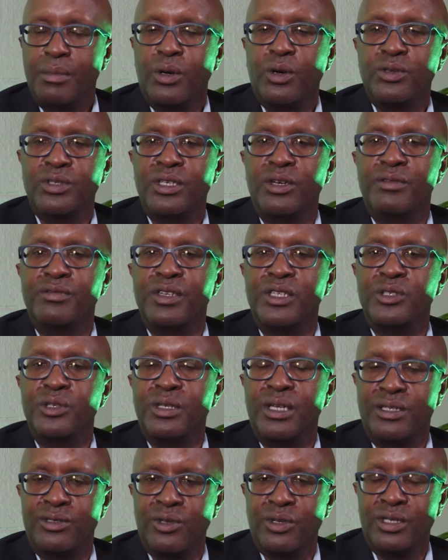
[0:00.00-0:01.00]
Because
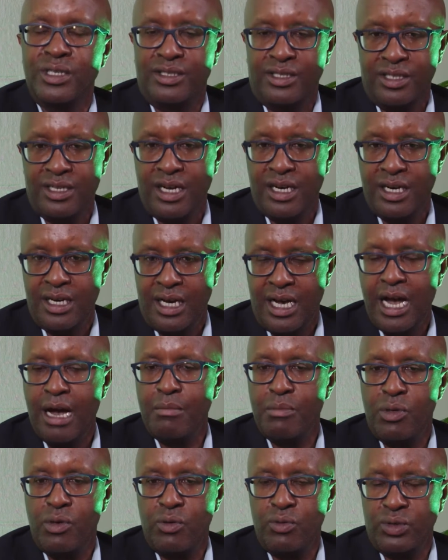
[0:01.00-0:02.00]
innovation does not necessarily
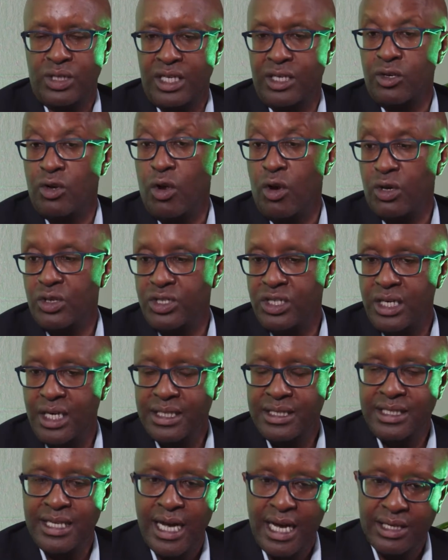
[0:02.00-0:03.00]
come through technology
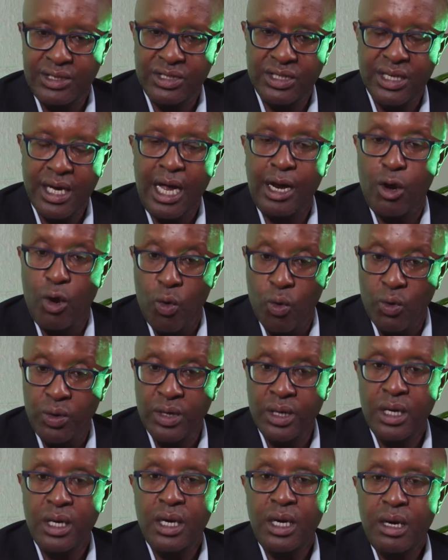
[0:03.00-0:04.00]
as such
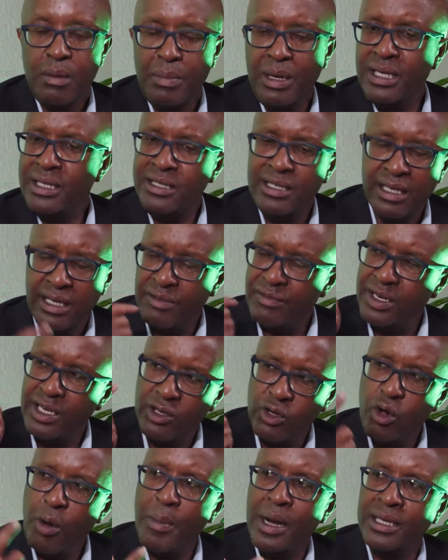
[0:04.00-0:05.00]
alone, but it's even
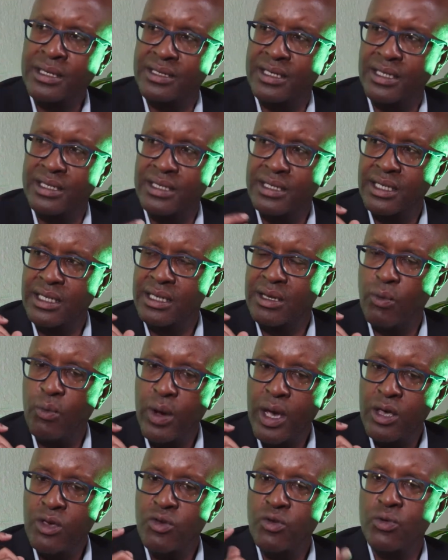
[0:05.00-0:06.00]
in your mindset, in the
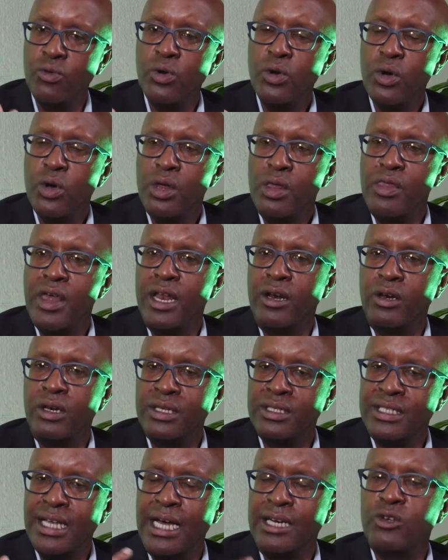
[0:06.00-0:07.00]
way you then
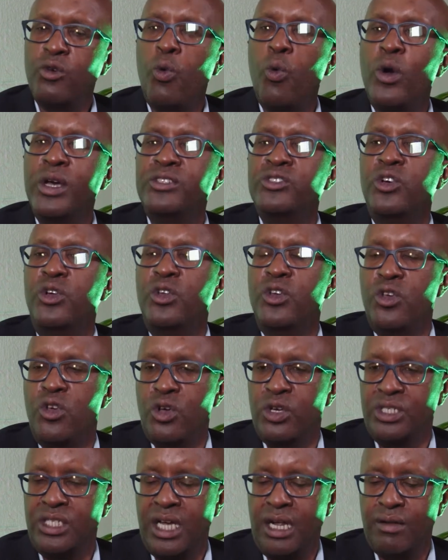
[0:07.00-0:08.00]
start questioning
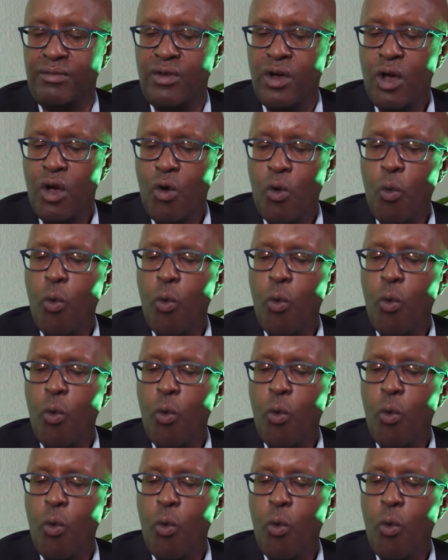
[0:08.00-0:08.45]
yourself,